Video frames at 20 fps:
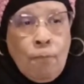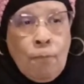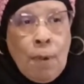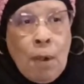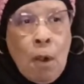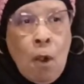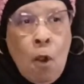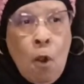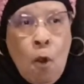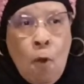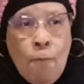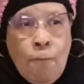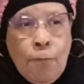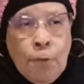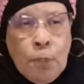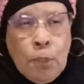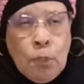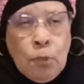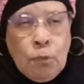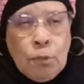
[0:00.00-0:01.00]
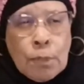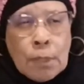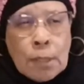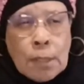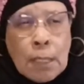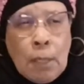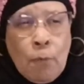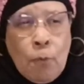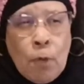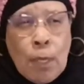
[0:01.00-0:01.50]
Whole Foods or
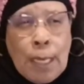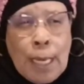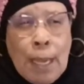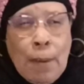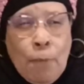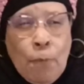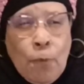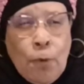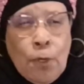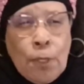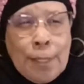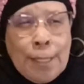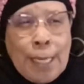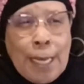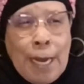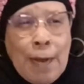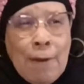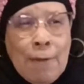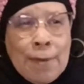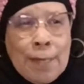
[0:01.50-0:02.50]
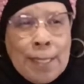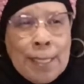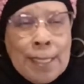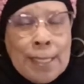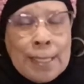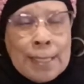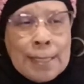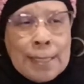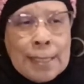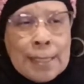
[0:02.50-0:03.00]
somewhere that would carry
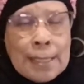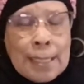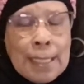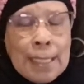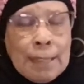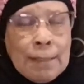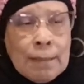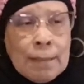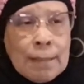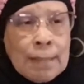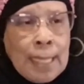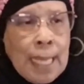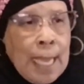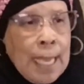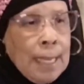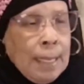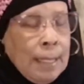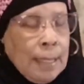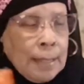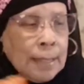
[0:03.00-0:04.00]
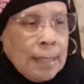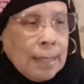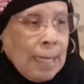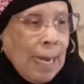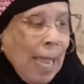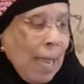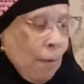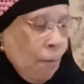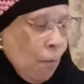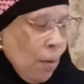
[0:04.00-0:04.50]
this, it's
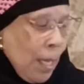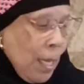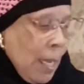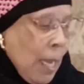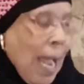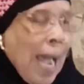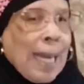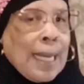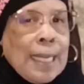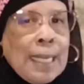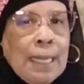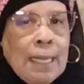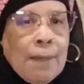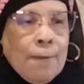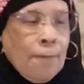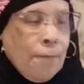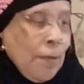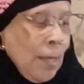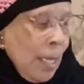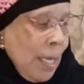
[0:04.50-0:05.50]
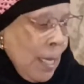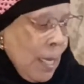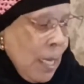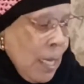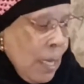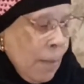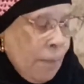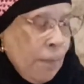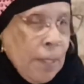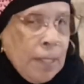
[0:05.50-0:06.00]
like way, I live
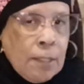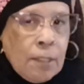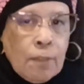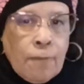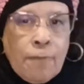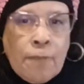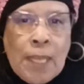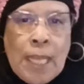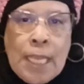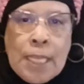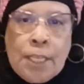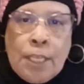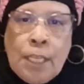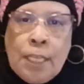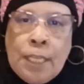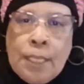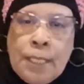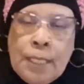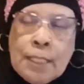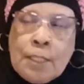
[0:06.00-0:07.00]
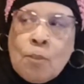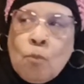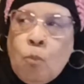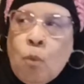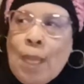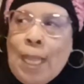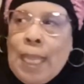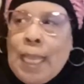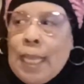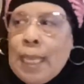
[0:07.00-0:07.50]
in Pennsylvania and it's
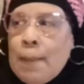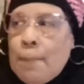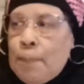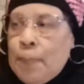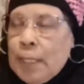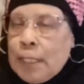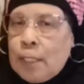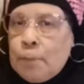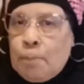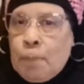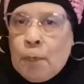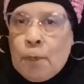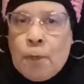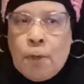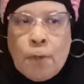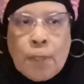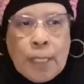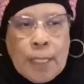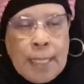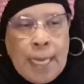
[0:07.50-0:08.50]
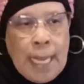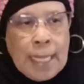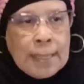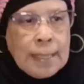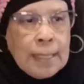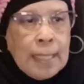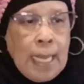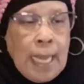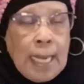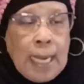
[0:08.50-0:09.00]
way in Pittsburgh, and
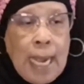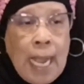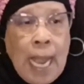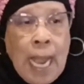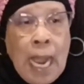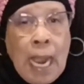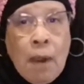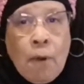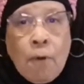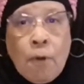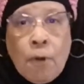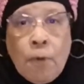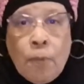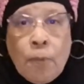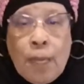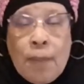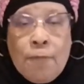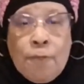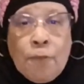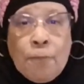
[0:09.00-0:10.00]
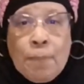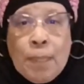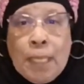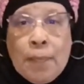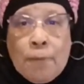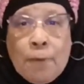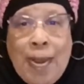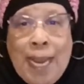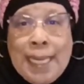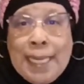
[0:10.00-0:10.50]
that's like an hour away from me,
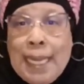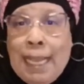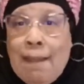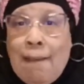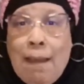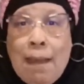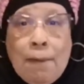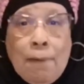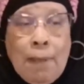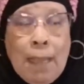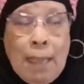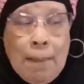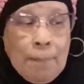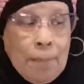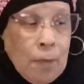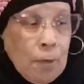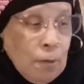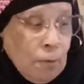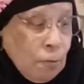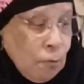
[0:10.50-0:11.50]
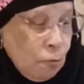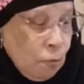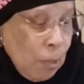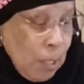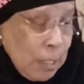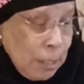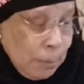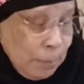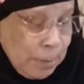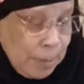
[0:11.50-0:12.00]
and right now I don't have my own
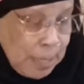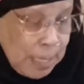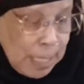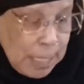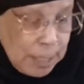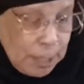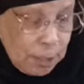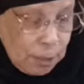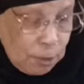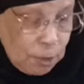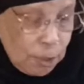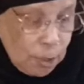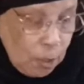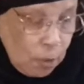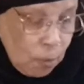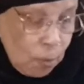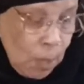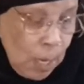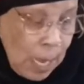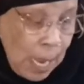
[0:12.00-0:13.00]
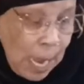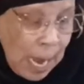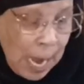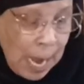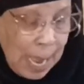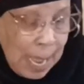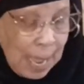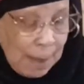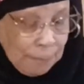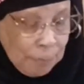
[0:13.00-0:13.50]
transportation, so
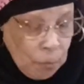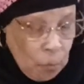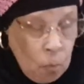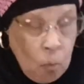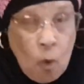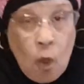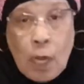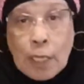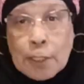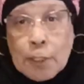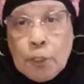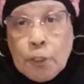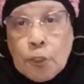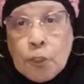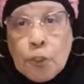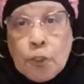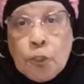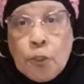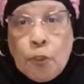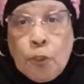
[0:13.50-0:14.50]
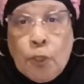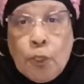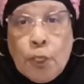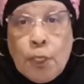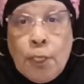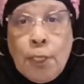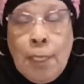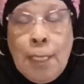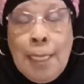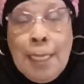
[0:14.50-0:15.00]
I have to walk to the
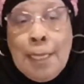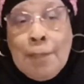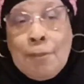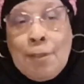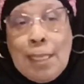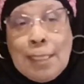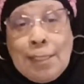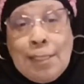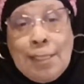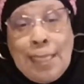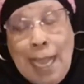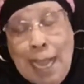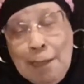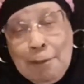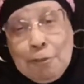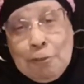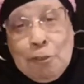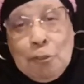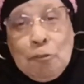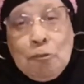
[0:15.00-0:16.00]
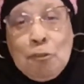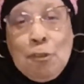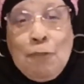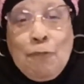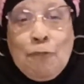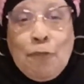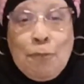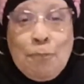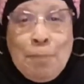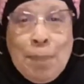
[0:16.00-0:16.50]
store that's down the street
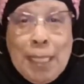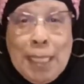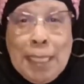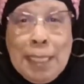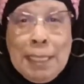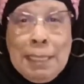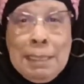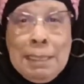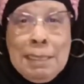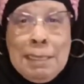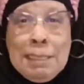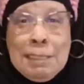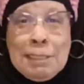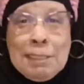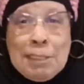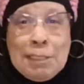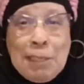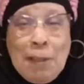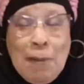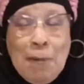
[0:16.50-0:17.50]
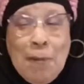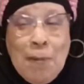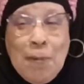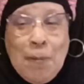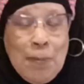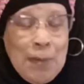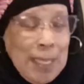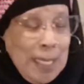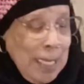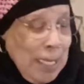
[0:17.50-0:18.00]
from me.
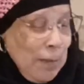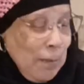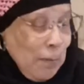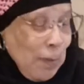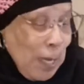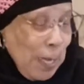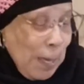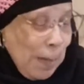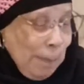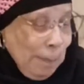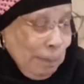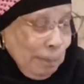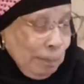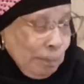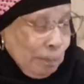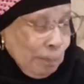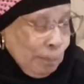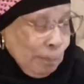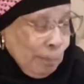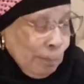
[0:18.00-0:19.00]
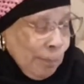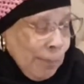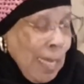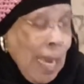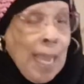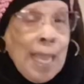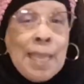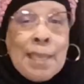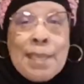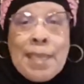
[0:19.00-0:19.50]
So anyway,
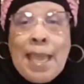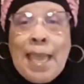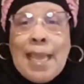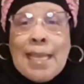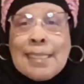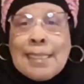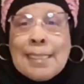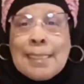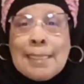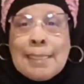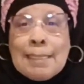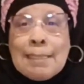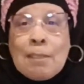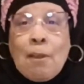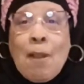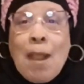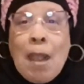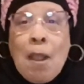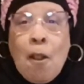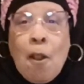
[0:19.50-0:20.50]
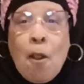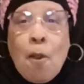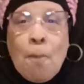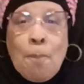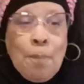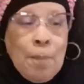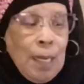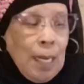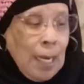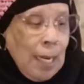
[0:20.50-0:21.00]
yes, so I
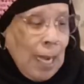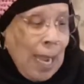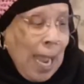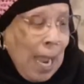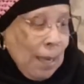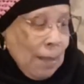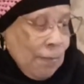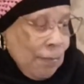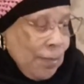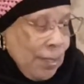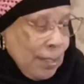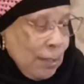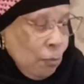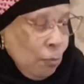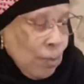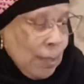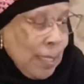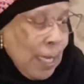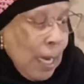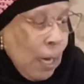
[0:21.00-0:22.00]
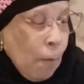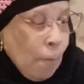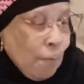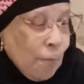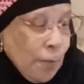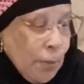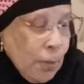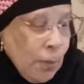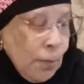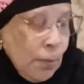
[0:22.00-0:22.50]
hope this was
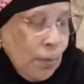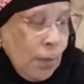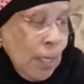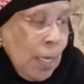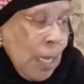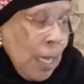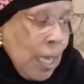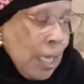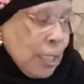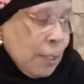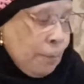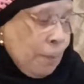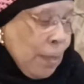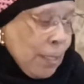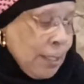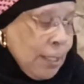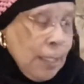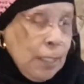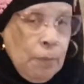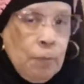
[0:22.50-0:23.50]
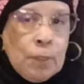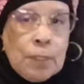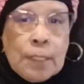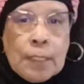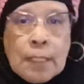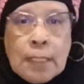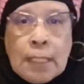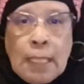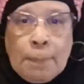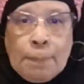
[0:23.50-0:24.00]
helpful, especially with
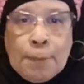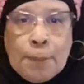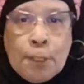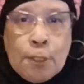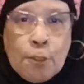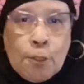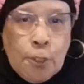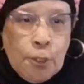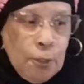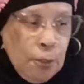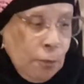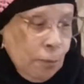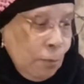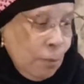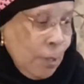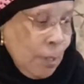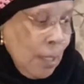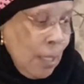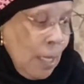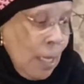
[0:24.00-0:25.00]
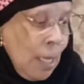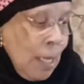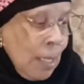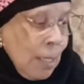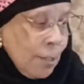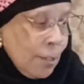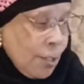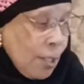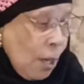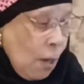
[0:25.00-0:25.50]
the substitutes.
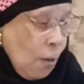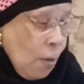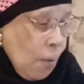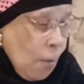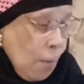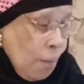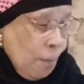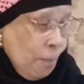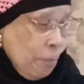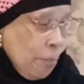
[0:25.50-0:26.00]
So